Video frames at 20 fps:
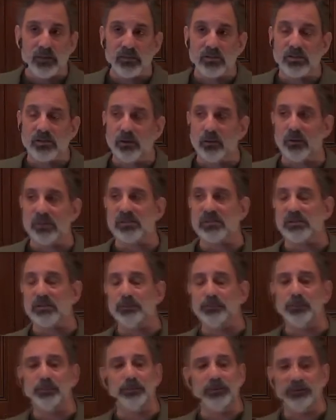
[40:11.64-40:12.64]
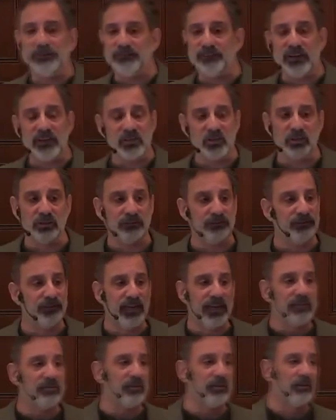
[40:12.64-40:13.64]
So a simple profession of
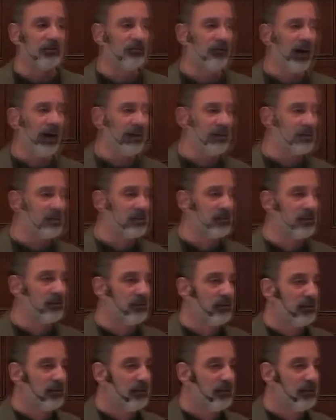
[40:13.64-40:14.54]
faith in Christ.